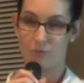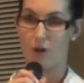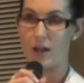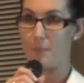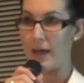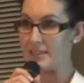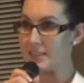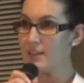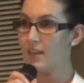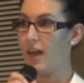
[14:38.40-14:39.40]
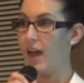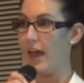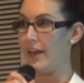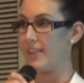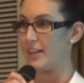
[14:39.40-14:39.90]
quite amazing,
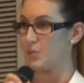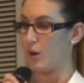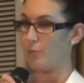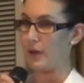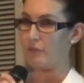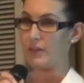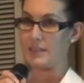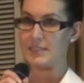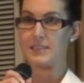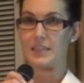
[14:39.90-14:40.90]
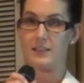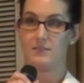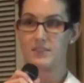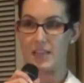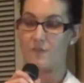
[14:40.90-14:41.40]
and that's where we really
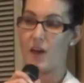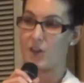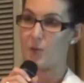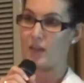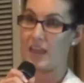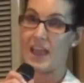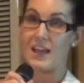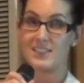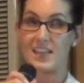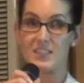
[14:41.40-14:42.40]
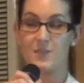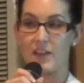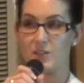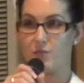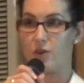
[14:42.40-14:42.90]
see value and get our
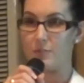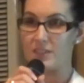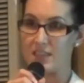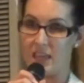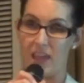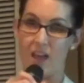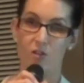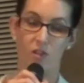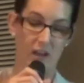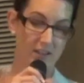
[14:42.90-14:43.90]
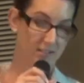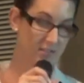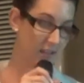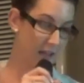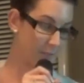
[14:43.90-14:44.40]
satisfaction from, is seeing our
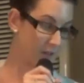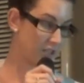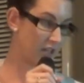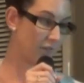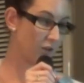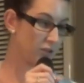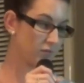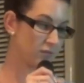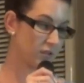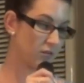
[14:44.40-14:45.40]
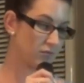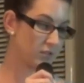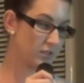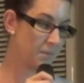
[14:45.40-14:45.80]
clients achieve those results.